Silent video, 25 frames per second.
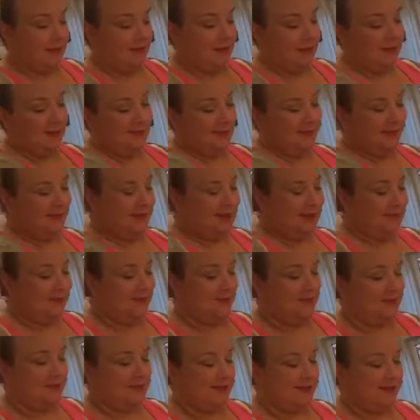Now we love
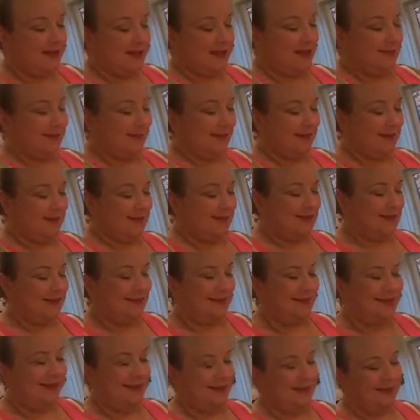mozzarella, but it's
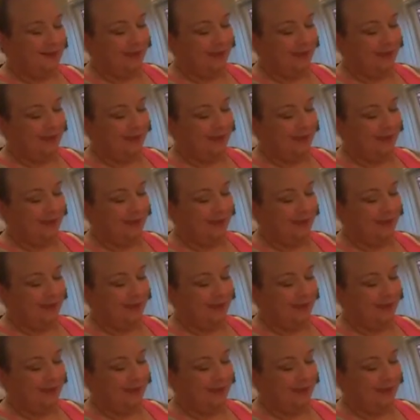not